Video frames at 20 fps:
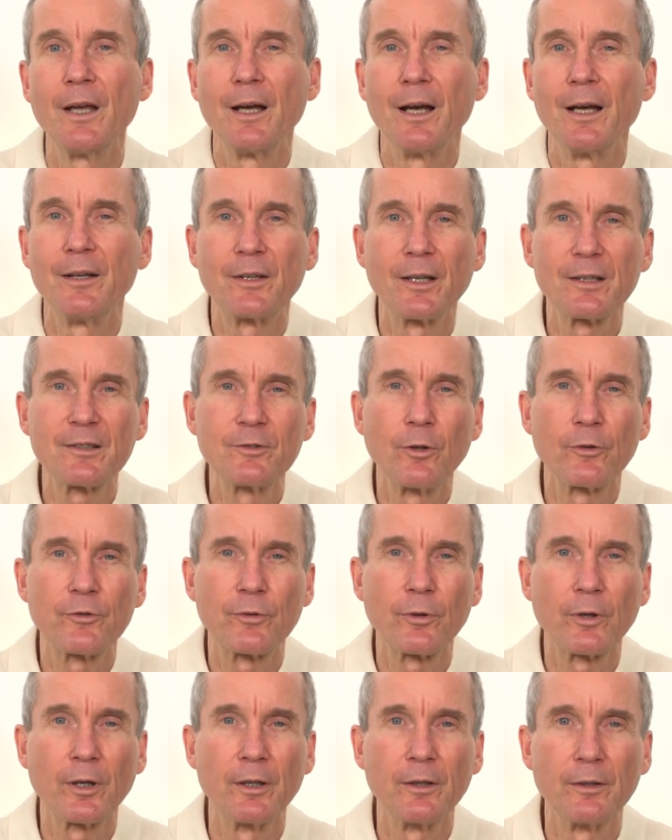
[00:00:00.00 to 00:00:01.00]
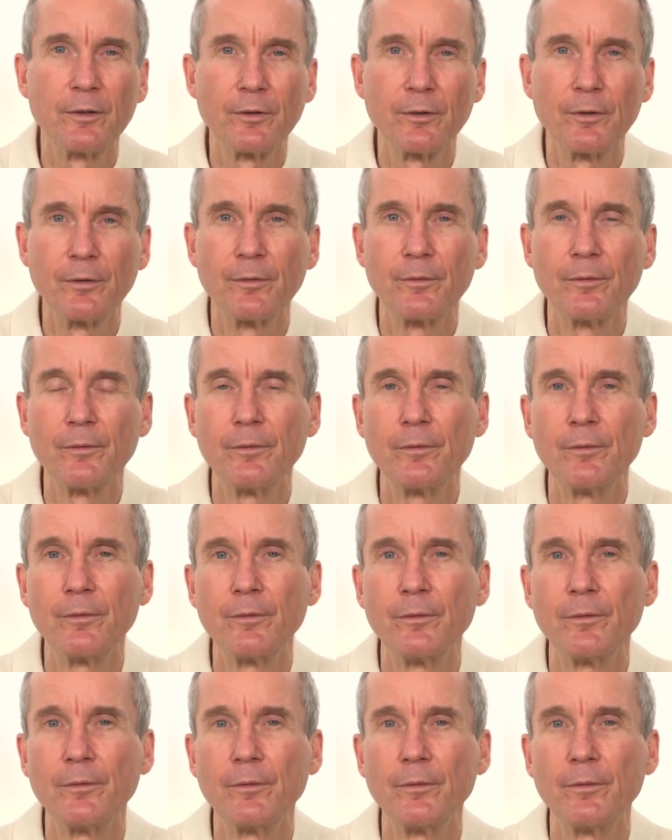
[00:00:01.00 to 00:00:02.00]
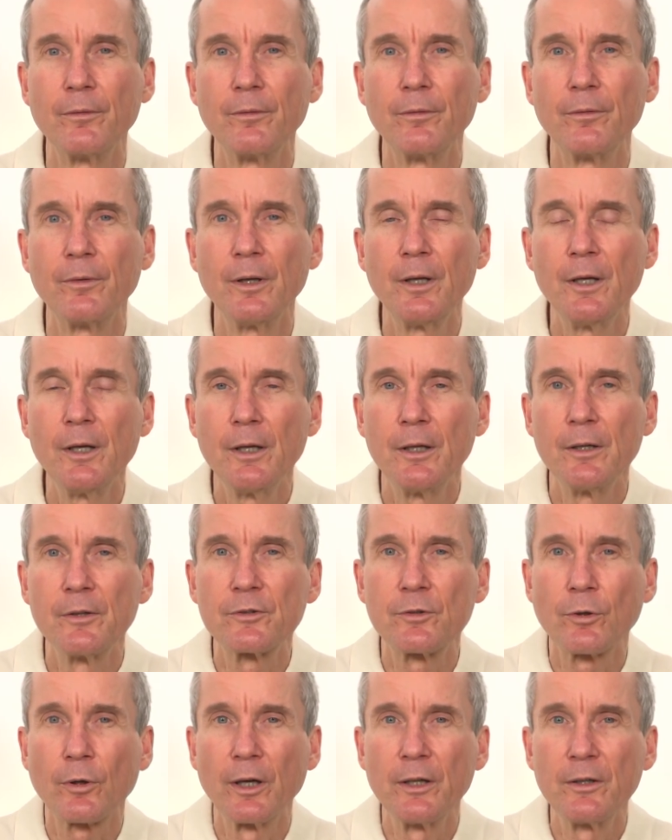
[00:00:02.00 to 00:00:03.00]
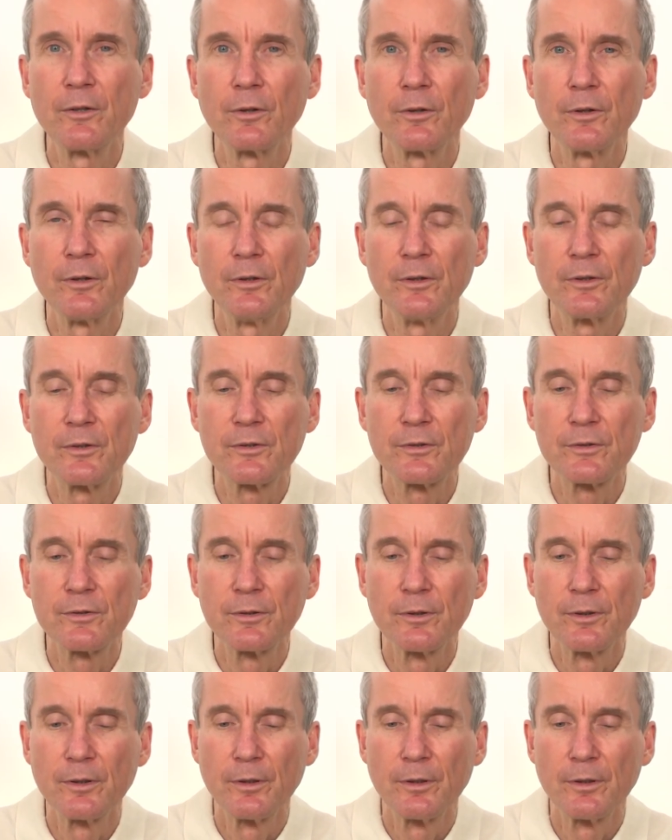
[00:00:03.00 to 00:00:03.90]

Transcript: And that's not surrender. Surrender is,